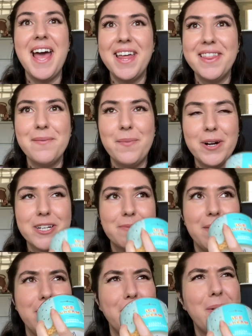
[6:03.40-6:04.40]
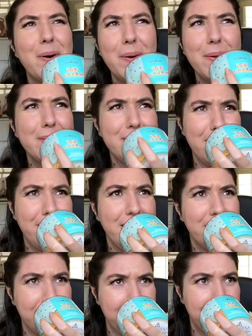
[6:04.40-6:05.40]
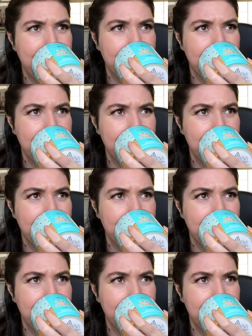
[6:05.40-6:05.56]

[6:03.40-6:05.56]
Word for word: and the marshmallow. Hold on.